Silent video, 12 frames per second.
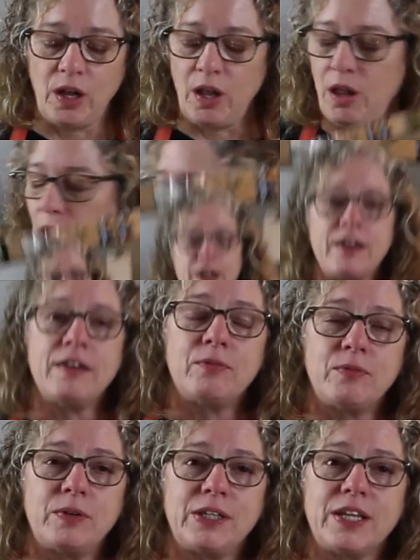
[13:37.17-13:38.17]
Alright,
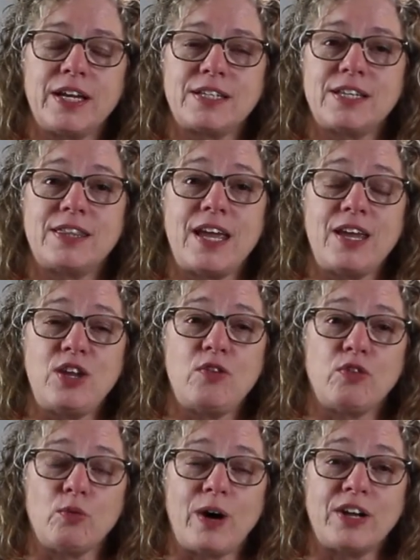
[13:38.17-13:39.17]
we'd like to thank you
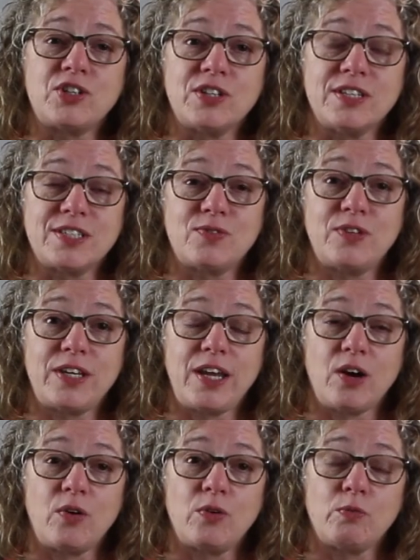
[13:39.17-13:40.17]
for watching this video.